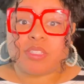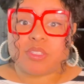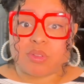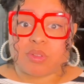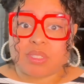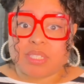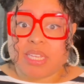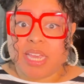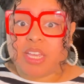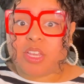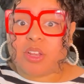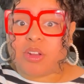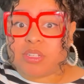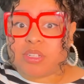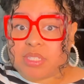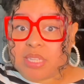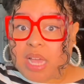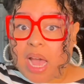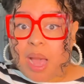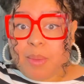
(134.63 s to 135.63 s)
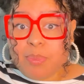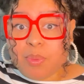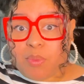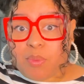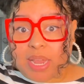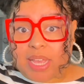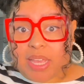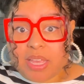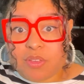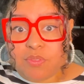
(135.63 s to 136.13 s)
So take your top
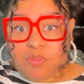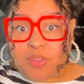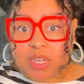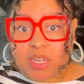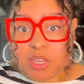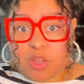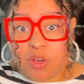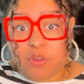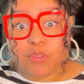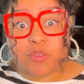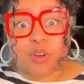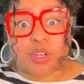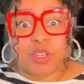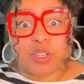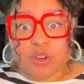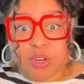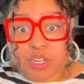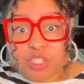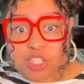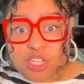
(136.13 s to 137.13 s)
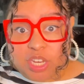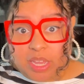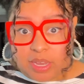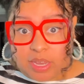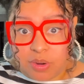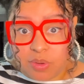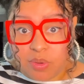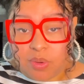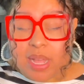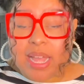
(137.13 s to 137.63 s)
ranking video for your
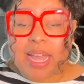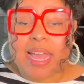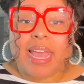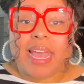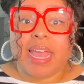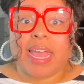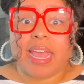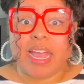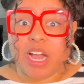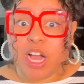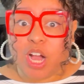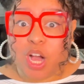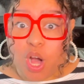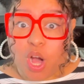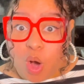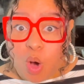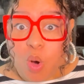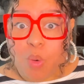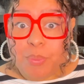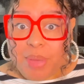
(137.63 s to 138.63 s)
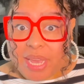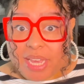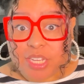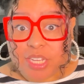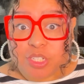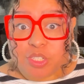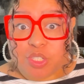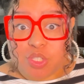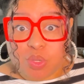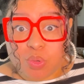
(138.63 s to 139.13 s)
channel and go
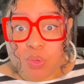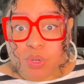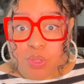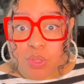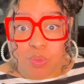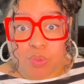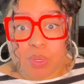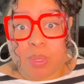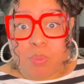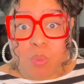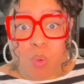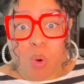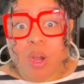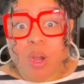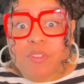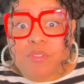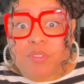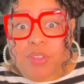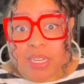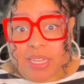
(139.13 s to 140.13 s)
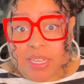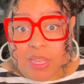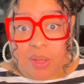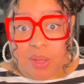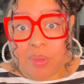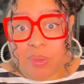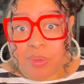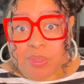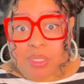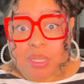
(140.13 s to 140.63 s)
make 2 to 3 more
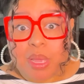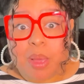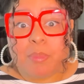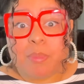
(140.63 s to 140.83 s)
videos,